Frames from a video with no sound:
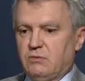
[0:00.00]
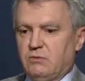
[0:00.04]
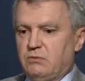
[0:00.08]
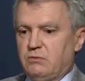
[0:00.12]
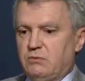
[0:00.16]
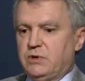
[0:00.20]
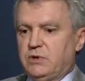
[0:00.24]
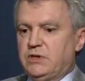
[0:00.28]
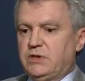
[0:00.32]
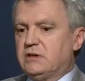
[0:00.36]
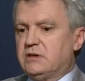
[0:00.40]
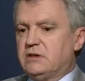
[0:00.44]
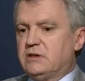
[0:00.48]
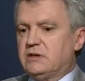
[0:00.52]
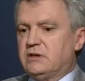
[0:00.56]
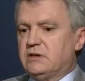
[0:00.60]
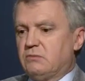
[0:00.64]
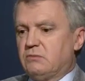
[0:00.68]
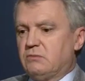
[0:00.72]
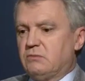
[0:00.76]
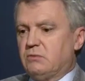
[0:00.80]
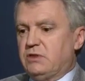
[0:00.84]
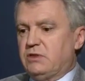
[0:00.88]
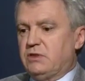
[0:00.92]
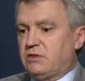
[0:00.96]

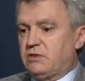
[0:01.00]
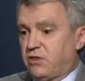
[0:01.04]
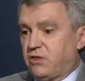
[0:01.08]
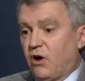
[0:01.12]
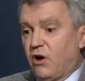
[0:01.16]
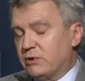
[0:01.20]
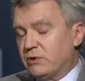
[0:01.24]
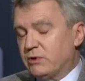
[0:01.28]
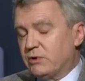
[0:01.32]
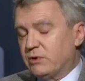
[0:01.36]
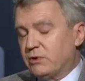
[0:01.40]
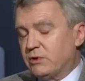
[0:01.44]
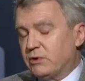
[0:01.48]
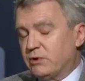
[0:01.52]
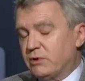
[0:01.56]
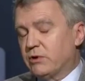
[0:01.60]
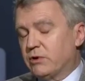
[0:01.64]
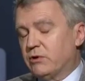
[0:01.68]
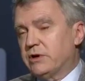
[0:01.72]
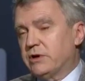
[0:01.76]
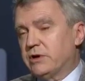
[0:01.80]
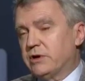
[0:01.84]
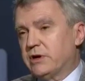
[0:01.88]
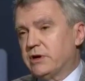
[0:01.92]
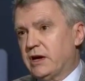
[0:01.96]
we thought we
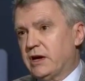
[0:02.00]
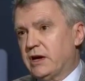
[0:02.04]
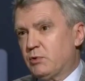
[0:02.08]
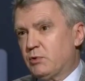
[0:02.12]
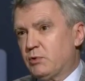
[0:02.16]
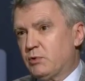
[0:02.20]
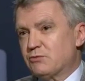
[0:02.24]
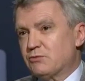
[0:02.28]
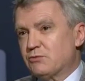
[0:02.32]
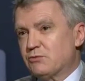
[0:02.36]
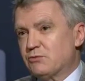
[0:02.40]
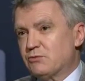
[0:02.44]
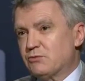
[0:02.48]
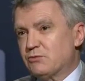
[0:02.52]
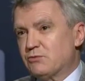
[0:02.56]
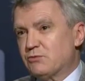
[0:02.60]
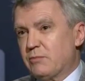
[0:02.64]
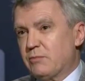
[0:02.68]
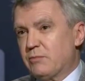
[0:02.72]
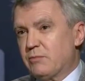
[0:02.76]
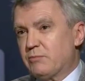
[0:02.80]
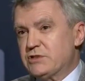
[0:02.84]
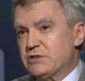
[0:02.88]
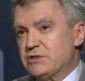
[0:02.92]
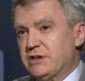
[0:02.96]
were going to get
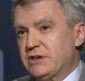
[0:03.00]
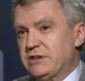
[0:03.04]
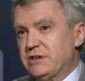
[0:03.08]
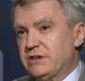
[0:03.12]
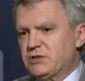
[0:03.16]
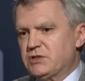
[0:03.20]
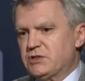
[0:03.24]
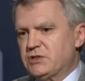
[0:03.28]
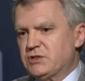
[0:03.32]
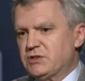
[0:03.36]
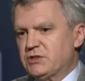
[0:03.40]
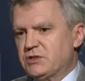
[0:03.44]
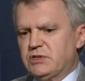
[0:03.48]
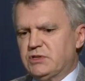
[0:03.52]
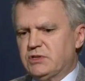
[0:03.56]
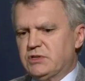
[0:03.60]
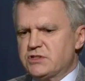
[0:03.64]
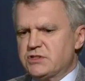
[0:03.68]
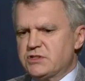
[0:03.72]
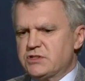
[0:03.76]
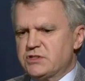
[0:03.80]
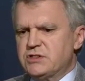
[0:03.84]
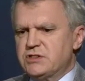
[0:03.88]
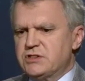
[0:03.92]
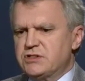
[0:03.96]
proportional representation,
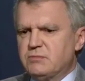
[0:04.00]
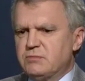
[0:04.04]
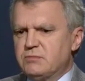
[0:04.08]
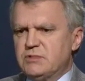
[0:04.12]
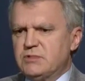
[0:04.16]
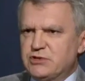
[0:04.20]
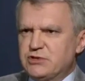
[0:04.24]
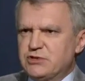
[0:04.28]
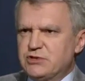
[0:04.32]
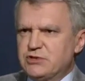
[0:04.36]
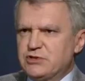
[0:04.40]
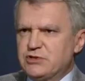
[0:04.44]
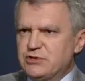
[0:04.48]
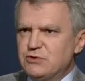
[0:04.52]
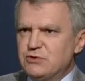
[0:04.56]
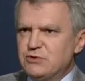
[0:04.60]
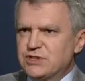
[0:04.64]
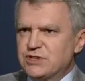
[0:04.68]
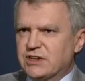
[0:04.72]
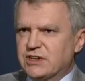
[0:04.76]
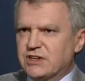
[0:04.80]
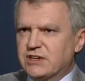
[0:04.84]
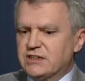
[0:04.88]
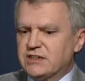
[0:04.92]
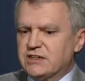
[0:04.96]
but the system isn't
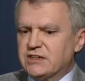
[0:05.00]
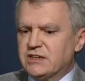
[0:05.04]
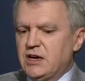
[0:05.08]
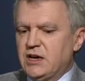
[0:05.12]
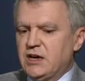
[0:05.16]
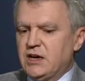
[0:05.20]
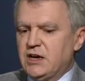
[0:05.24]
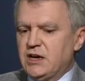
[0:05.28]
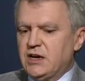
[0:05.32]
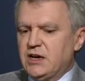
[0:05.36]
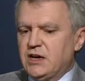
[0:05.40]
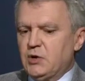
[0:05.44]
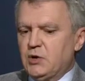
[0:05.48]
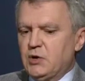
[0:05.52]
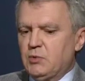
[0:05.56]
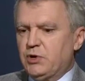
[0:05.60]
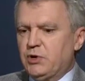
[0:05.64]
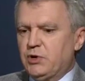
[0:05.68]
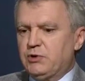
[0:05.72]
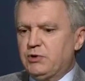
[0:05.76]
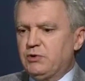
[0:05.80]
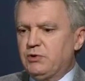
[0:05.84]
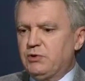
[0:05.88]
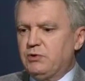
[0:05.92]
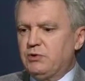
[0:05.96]
producing it.
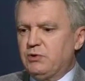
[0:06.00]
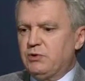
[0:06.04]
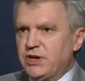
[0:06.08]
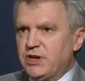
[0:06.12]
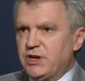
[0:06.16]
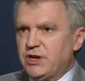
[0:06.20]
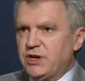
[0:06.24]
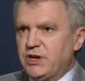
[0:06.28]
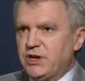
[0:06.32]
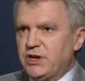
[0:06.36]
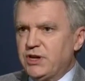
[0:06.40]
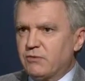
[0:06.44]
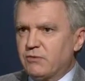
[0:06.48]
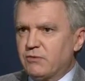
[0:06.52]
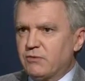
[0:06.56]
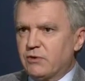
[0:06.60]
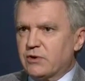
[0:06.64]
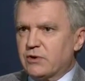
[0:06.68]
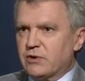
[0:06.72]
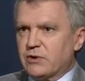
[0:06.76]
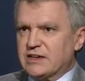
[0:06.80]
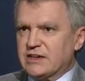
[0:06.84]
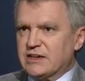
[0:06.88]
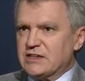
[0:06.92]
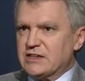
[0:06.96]
But nobody
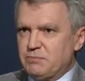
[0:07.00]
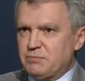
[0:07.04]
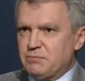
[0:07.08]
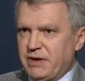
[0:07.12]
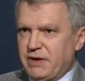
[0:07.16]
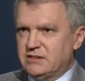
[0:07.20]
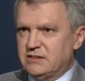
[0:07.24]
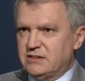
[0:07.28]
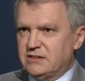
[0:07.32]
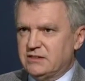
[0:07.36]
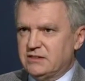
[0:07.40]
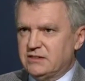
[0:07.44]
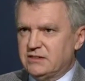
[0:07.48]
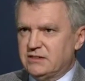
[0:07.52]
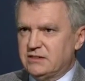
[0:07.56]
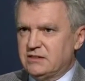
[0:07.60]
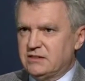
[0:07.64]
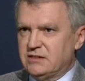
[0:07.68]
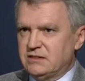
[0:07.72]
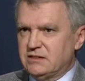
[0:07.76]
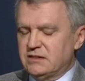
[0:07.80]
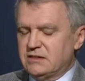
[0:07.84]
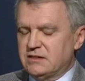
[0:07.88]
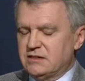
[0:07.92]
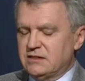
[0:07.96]
ever
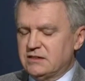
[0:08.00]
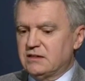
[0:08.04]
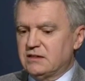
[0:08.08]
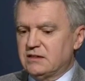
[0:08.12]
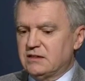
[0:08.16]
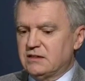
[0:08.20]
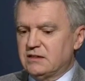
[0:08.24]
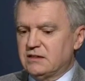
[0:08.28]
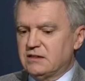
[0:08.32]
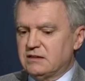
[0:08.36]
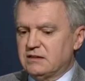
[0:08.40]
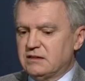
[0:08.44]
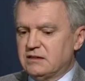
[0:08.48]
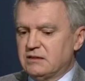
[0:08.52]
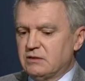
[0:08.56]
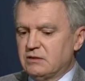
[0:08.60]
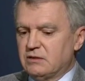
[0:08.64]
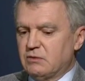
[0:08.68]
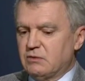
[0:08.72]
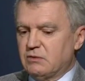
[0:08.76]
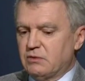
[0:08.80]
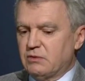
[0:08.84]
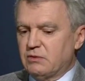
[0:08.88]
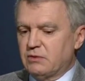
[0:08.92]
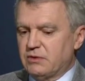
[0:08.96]
expected
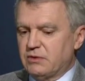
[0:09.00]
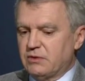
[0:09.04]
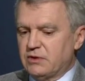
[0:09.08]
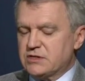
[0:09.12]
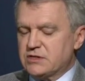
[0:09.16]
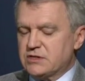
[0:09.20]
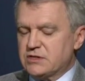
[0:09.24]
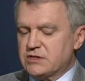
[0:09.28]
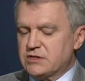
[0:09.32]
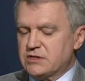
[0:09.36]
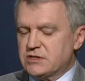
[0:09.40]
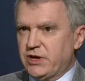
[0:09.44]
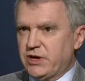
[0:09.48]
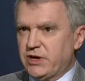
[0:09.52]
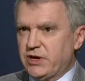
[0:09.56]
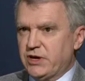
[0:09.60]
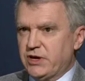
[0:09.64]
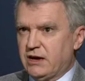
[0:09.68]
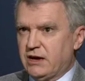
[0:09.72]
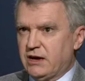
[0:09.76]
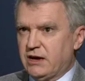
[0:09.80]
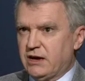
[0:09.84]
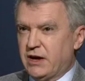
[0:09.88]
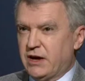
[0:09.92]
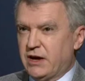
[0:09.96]
the system
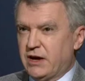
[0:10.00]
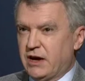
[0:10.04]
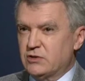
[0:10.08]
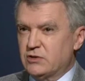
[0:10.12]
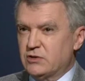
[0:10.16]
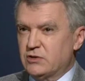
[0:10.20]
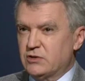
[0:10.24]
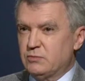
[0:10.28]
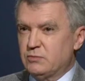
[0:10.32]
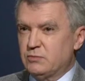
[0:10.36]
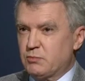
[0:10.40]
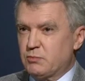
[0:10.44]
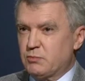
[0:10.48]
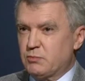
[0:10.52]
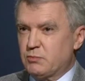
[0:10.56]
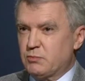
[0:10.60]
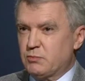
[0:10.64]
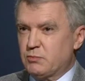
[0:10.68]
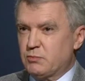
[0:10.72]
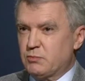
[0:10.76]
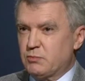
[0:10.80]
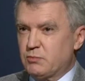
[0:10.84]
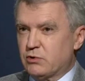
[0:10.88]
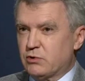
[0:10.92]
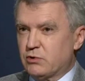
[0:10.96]
we have now to
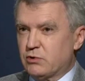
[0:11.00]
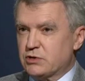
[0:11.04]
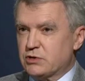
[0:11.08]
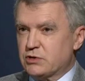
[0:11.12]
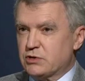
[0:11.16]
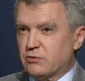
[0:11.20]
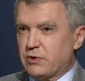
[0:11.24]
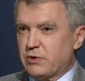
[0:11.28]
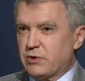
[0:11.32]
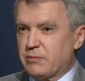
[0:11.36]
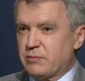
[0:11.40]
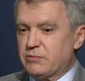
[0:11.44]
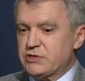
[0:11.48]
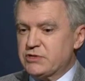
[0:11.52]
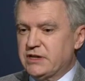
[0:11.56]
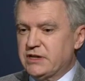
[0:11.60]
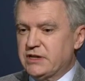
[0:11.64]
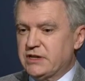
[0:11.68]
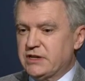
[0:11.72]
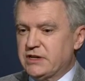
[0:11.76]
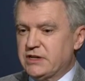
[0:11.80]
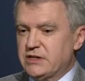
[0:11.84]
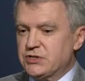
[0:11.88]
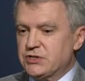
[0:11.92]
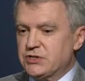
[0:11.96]
produce proportional
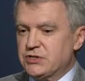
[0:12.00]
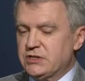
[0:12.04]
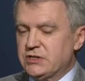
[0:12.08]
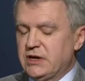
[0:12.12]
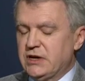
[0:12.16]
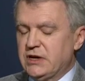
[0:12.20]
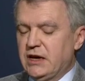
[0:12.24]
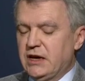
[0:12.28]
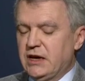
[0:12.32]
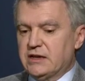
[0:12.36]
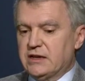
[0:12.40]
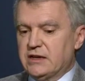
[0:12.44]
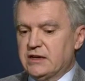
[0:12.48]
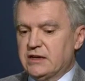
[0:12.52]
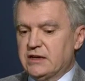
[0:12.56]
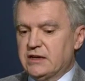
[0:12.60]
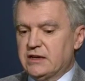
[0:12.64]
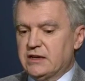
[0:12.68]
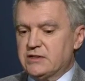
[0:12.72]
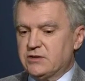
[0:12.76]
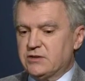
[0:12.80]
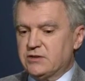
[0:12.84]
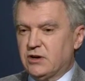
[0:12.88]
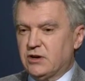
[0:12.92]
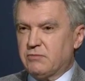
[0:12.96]
representation.
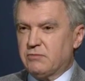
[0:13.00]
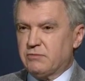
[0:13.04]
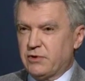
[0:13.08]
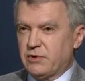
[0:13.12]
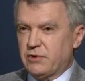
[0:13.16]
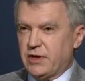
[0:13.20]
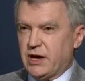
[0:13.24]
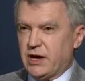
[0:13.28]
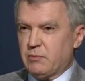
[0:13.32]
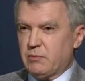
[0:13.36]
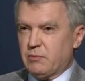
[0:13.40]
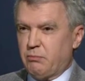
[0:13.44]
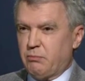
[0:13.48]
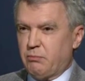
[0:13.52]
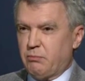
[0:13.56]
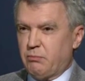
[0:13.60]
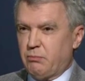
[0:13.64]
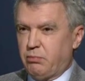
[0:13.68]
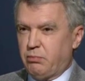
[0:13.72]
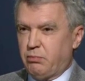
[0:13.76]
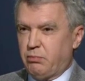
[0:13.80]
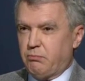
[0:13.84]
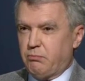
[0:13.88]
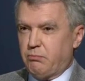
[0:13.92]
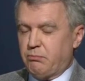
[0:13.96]
It's not for that
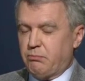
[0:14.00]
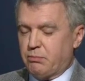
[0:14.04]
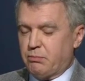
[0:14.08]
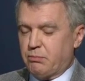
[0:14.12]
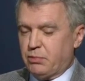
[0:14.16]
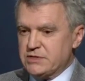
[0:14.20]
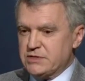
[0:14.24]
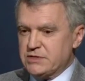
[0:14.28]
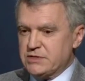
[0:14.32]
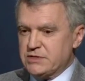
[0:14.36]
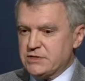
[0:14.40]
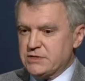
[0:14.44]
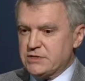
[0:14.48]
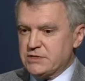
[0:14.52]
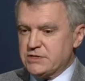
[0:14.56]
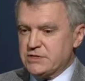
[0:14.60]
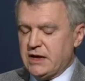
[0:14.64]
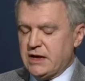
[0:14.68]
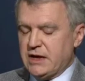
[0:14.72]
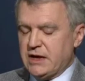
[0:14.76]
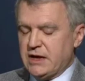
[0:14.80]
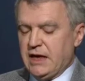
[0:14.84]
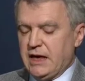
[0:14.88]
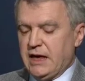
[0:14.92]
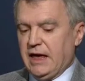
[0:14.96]

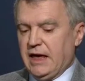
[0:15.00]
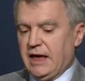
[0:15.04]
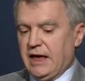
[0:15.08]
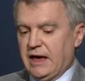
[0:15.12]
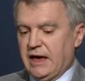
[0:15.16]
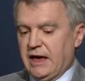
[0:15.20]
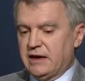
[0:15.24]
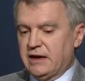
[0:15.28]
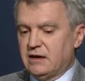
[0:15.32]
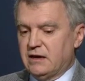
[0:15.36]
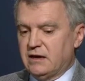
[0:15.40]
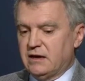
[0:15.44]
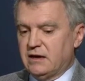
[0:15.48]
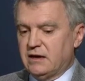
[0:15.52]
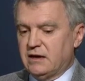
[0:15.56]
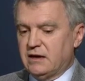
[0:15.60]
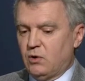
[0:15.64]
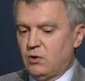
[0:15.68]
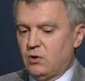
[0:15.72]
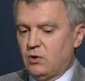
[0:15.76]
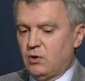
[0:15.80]
purpose. And